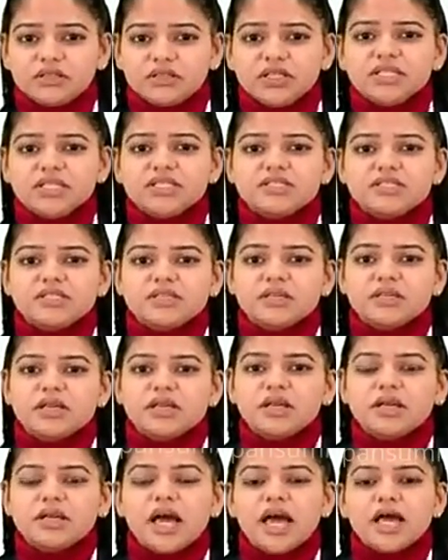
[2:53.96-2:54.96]
This
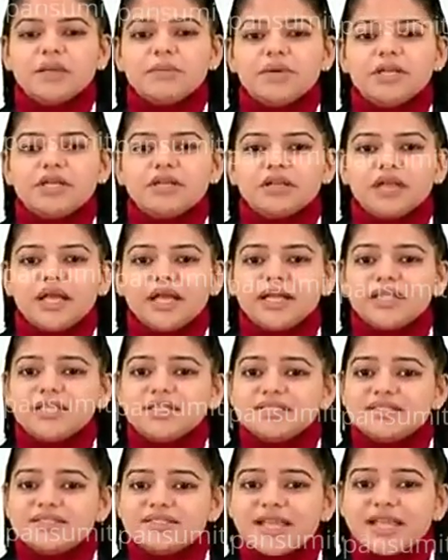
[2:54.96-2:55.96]
carbon at
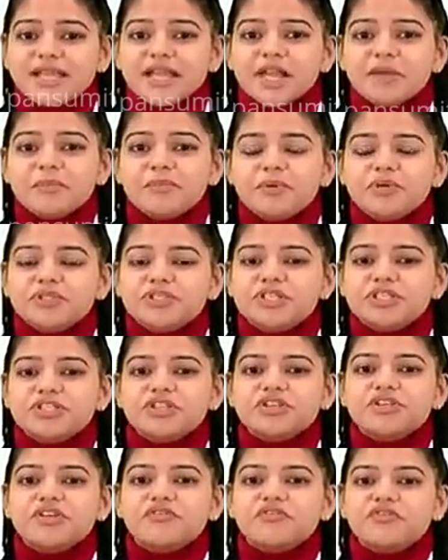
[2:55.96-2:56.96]
the second
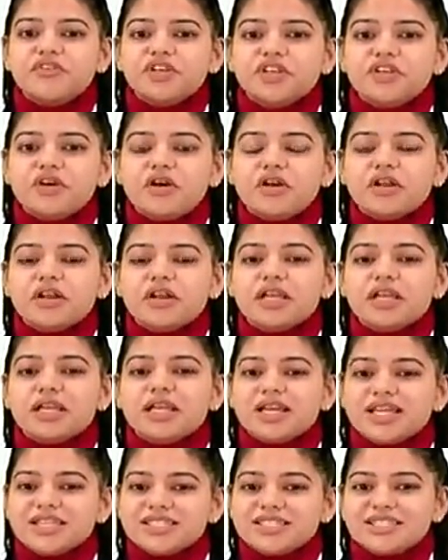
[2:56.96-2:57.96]
position of phenol ring
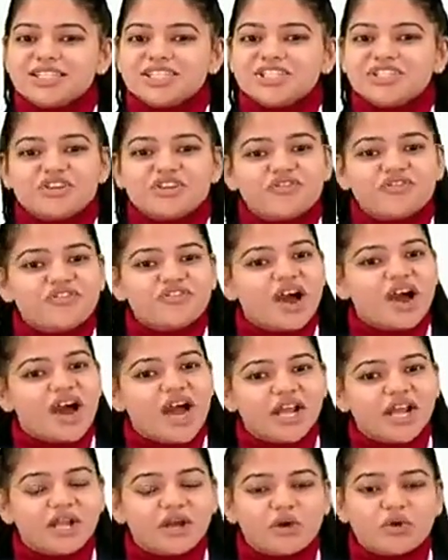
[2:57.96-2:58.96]
consists of a
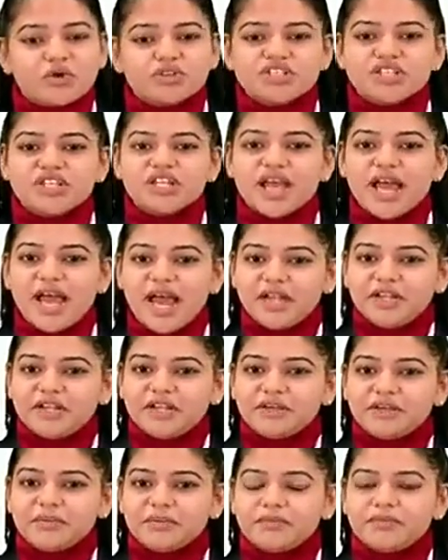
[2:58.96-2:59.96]
hydrogen
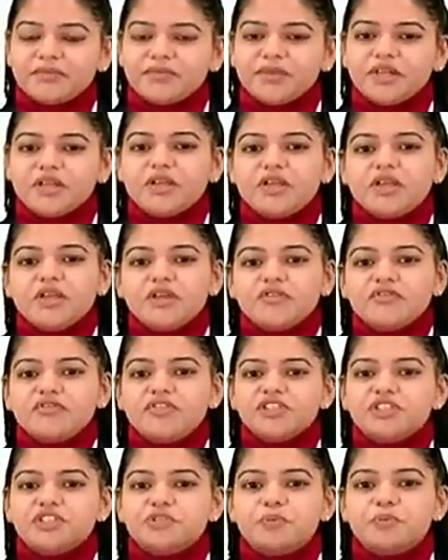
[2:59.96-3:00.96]
atom
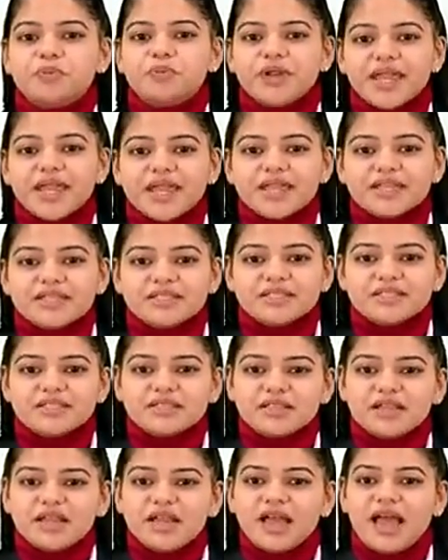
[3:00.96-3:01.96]
which
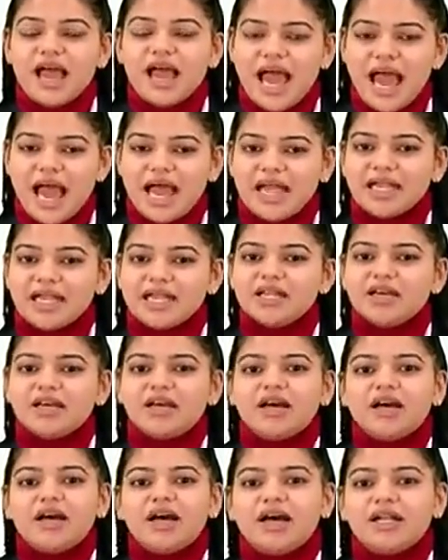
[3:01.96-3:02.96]
breaks and
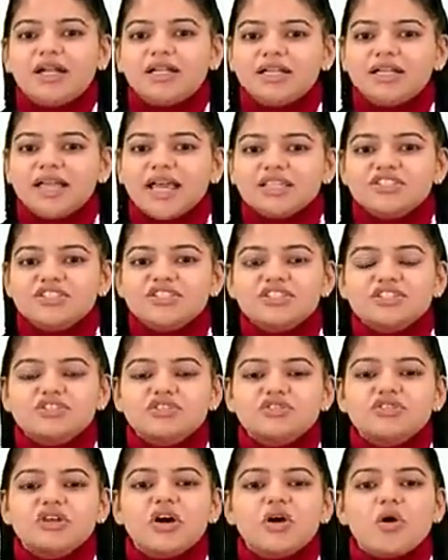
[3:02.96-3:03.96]
attaches
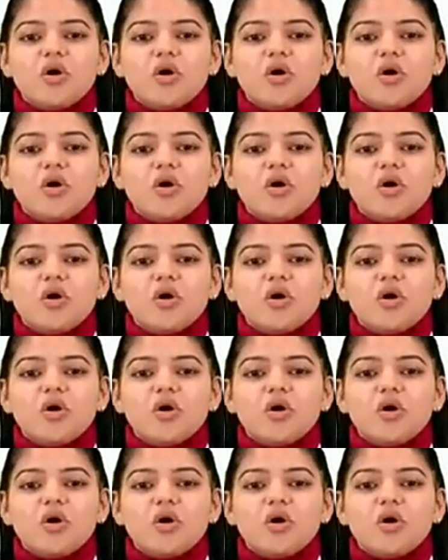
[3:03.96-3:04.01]
to the